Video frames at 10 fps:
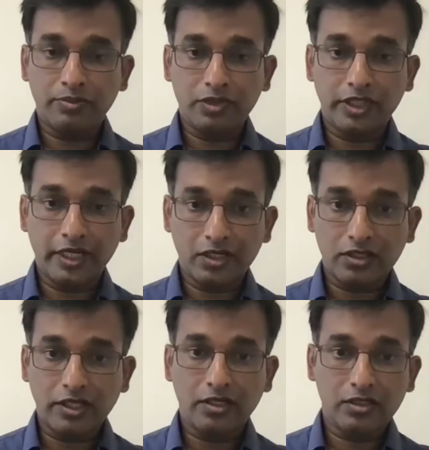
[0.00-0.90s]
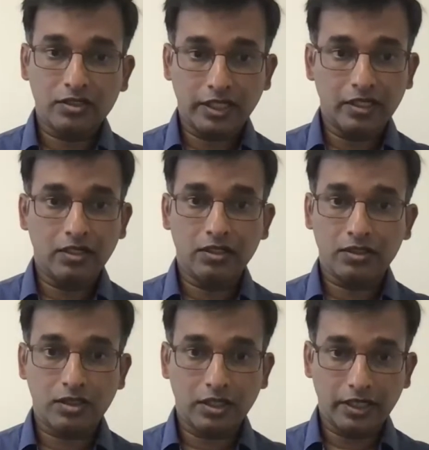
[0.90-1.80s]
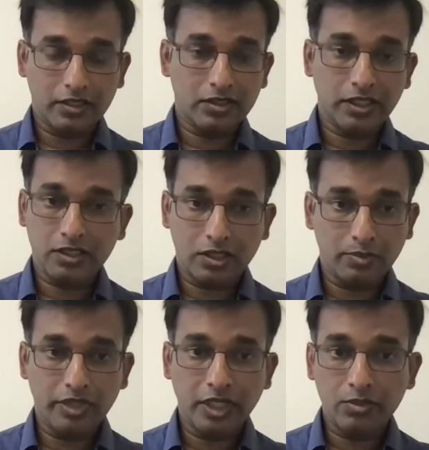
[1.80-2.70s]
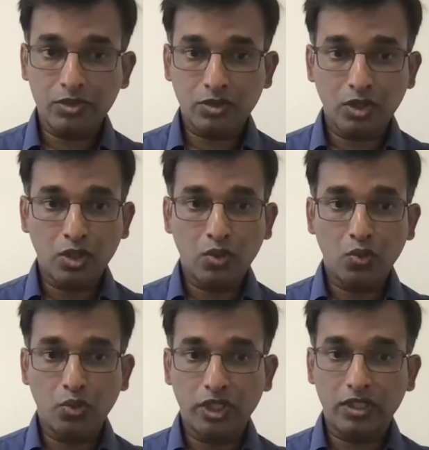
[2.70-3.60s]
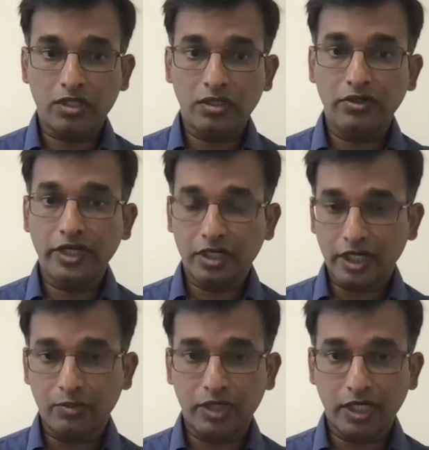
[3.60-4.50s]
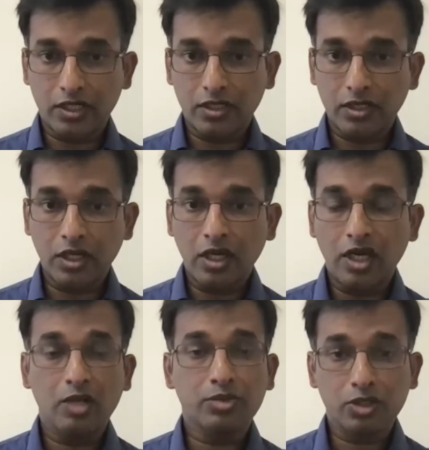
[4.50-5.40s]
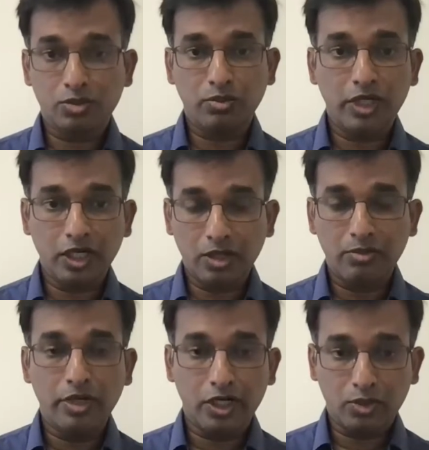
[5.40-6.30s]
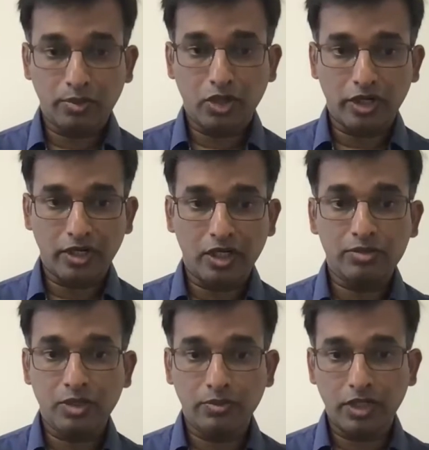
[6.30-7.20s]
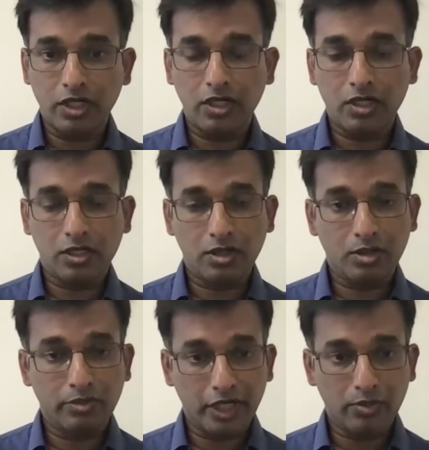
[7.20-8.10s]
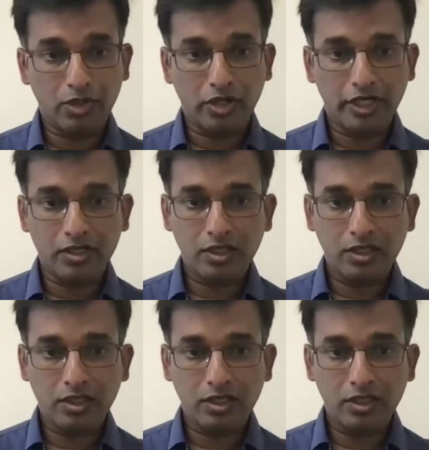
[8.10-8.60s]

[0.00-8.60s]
data scientists, analysts, execs, and PMs with real-time data helps us build better product, helps them build a better product.